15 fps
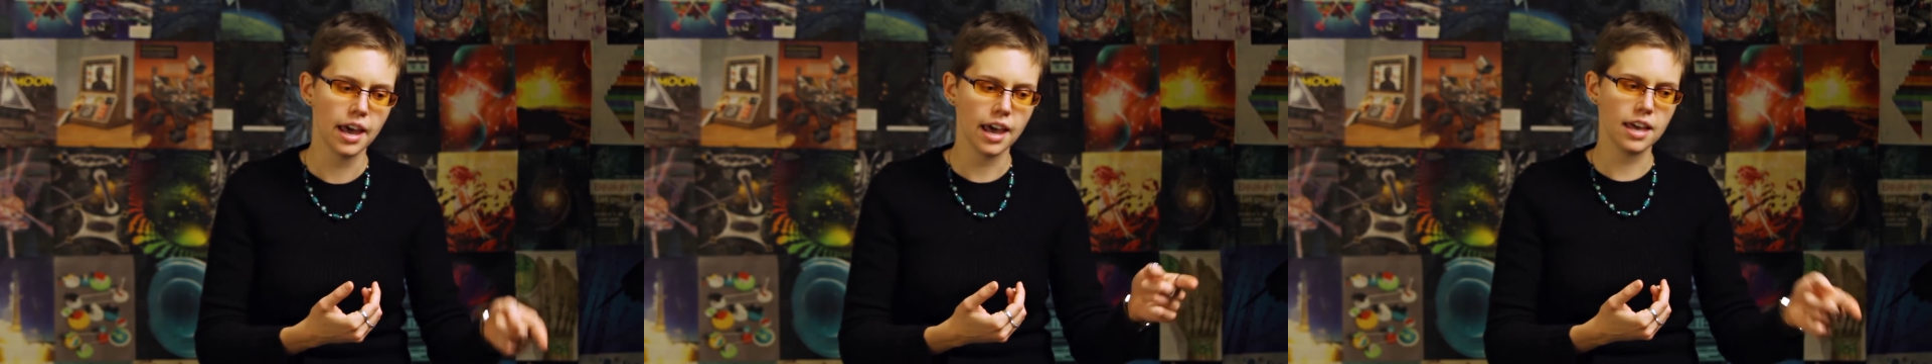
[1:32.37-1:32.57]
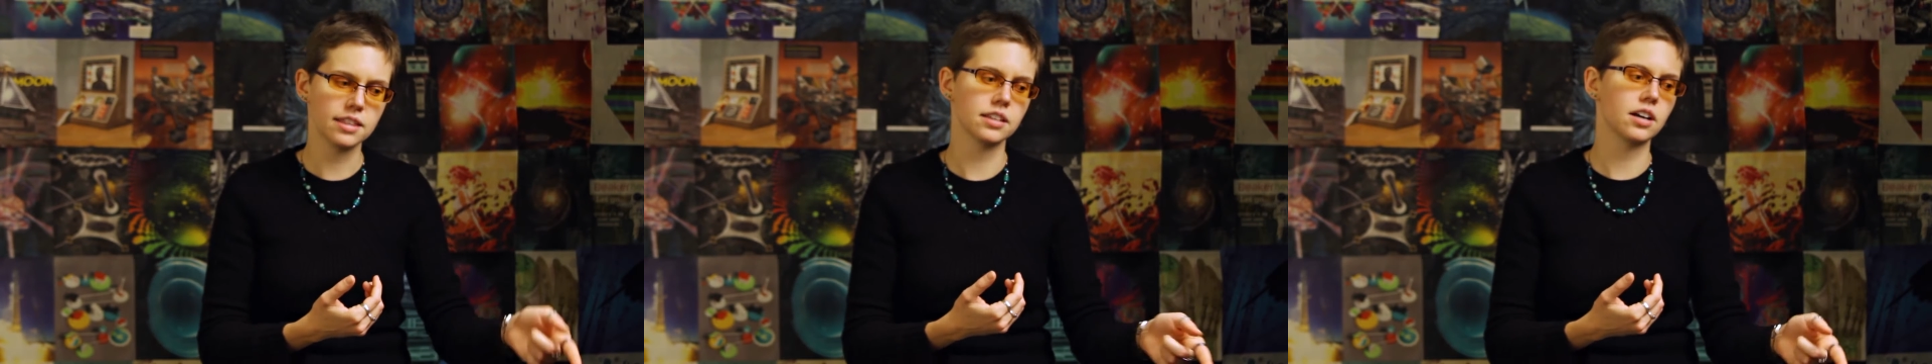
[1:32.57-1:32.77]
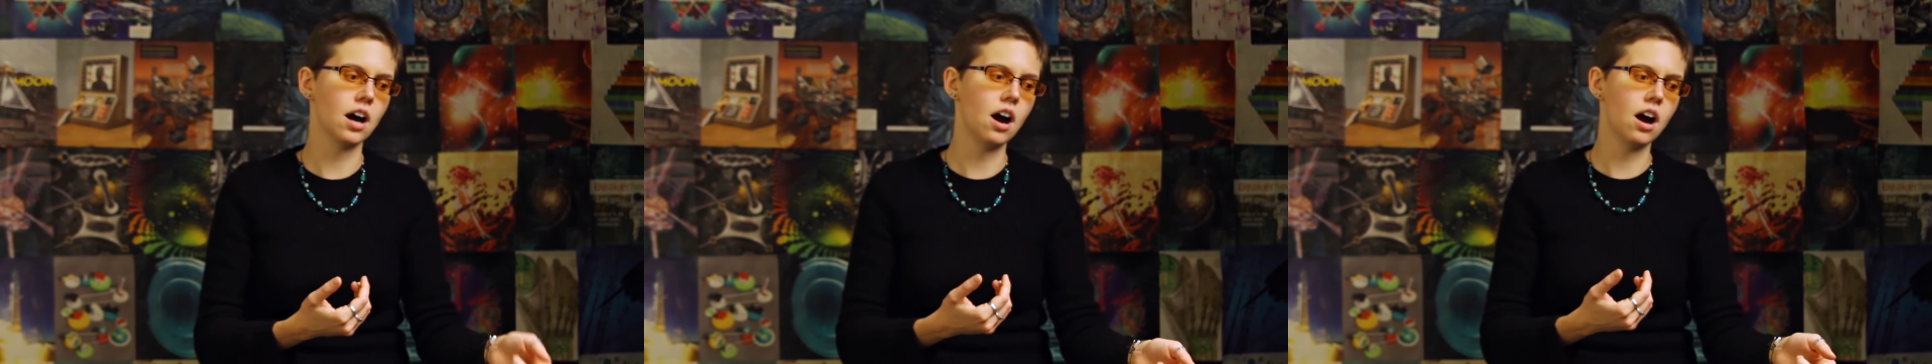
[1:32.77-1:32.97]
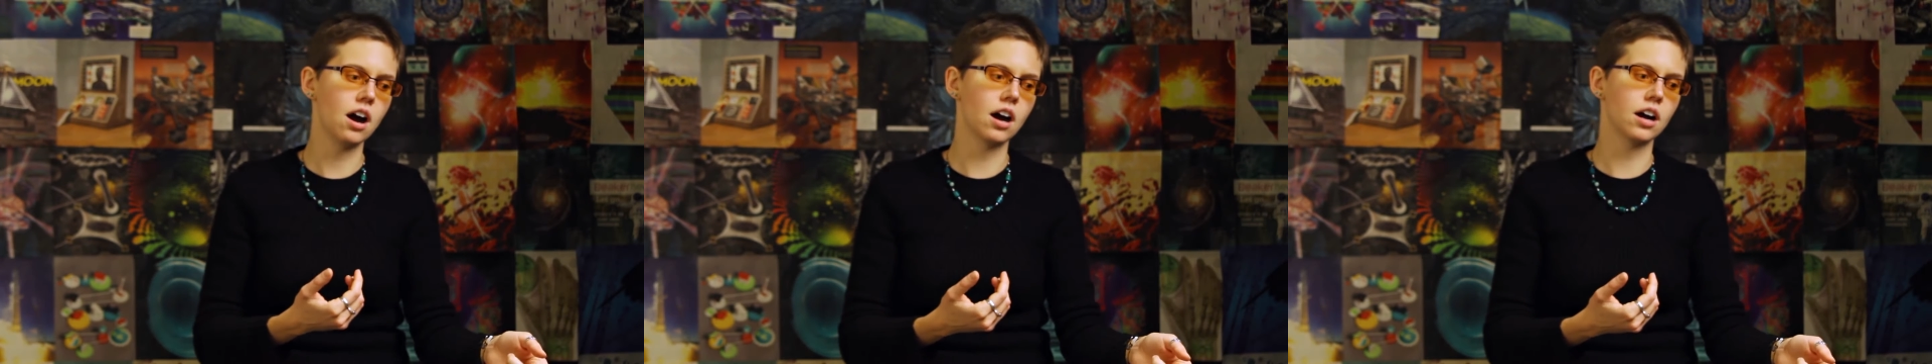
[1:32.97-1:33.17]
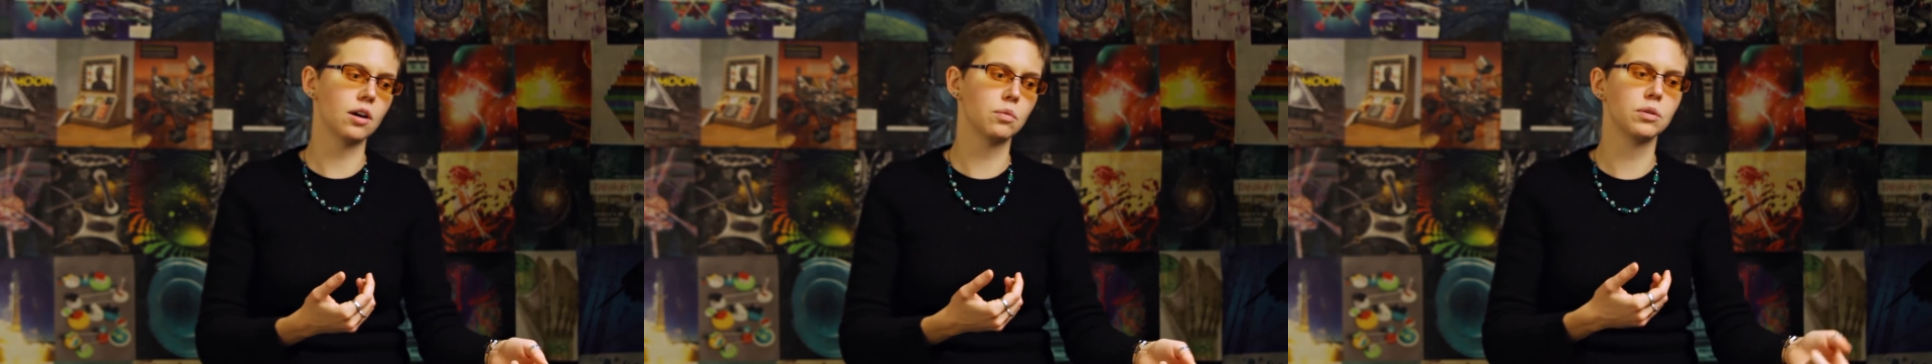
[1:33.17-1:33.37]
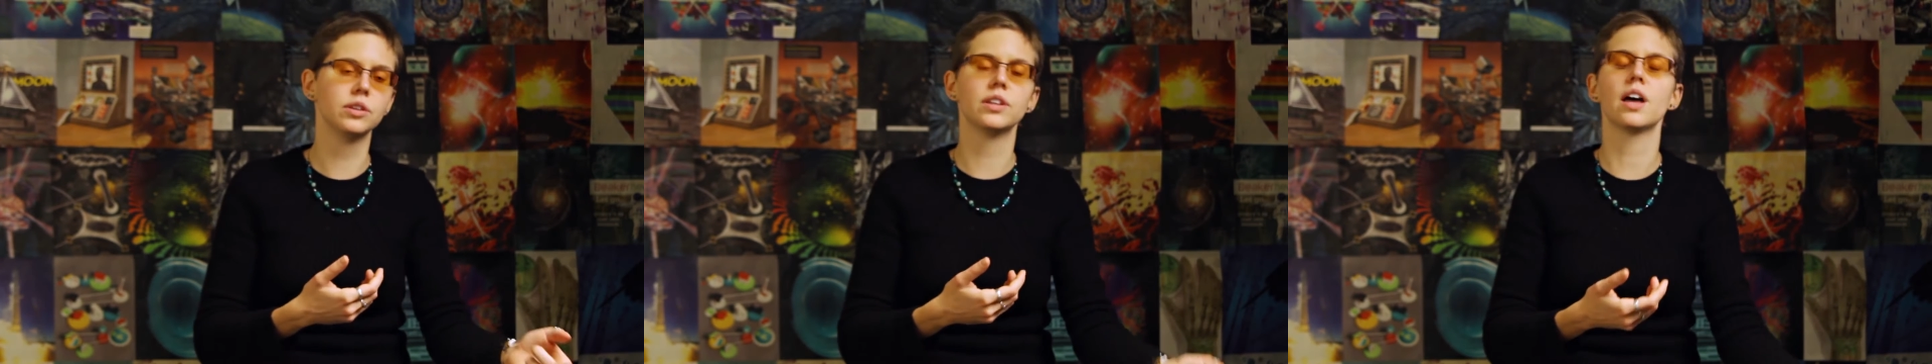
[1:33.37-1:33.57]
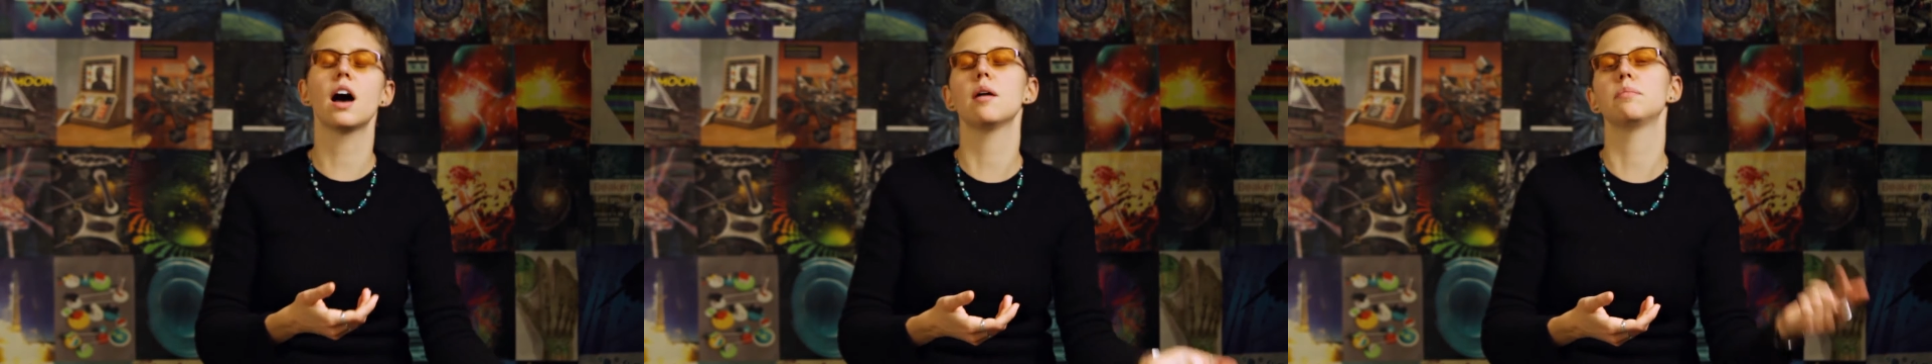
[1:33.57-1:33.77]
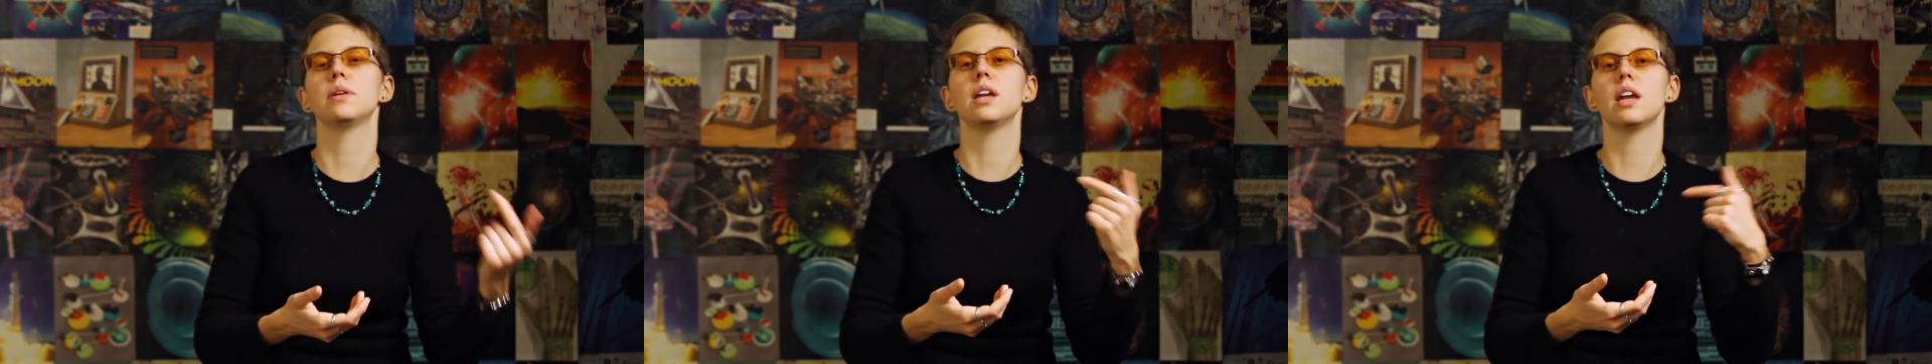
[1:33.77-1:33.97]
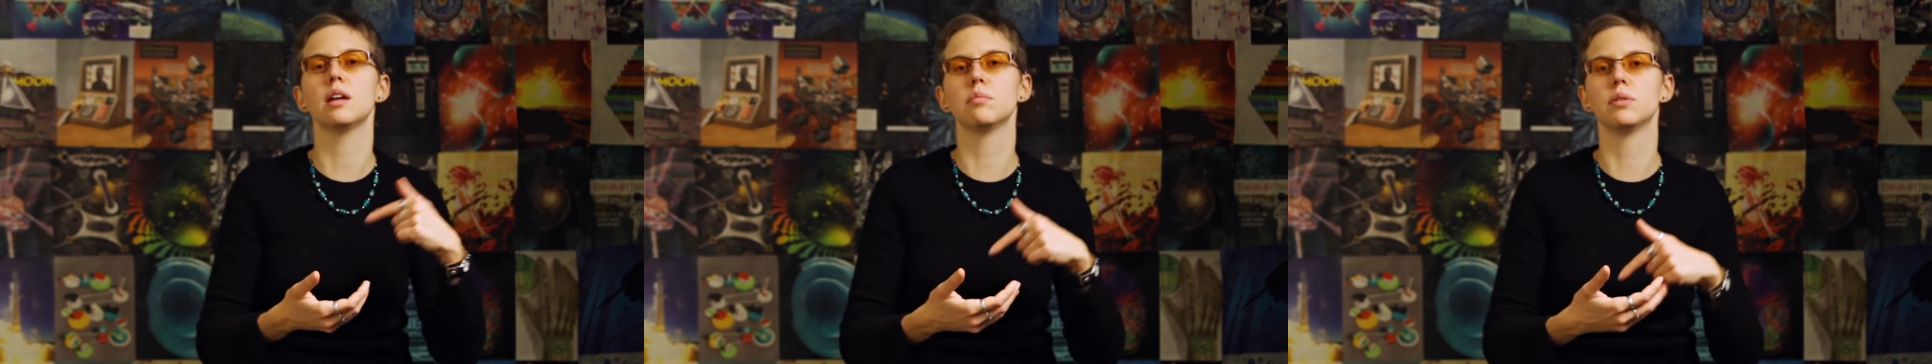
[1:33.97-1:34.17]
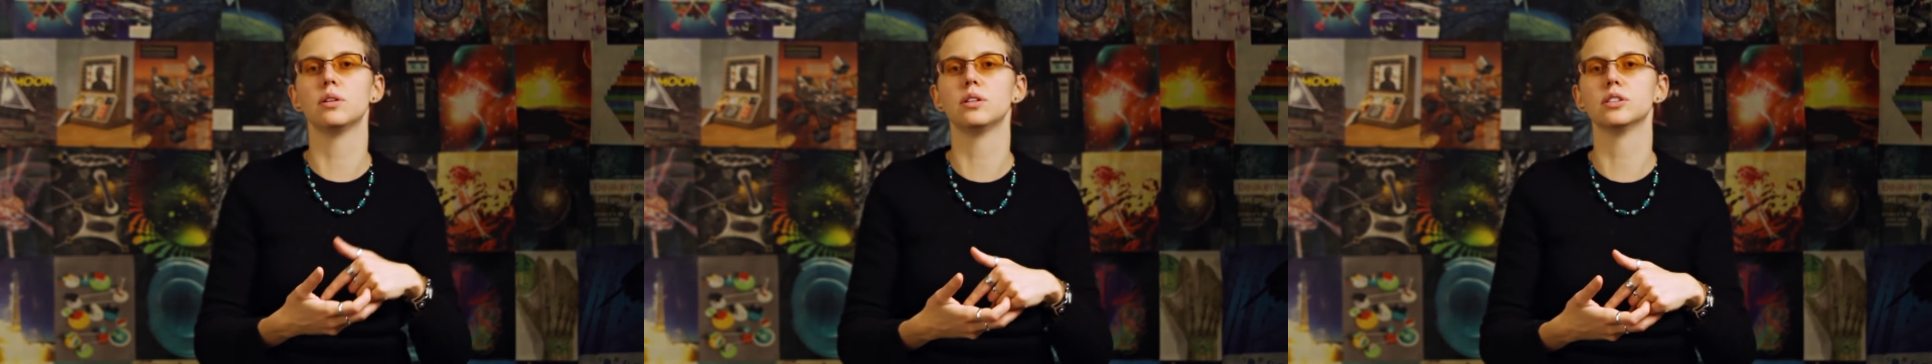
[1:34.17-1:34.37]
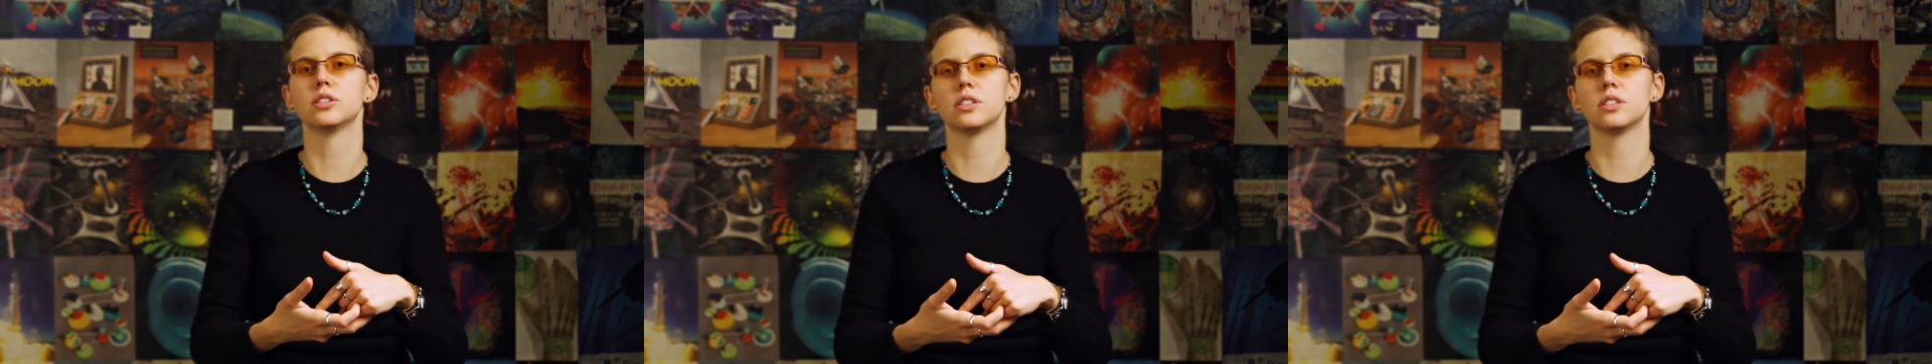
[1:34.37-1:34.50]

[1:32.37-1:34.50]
and the car will not be able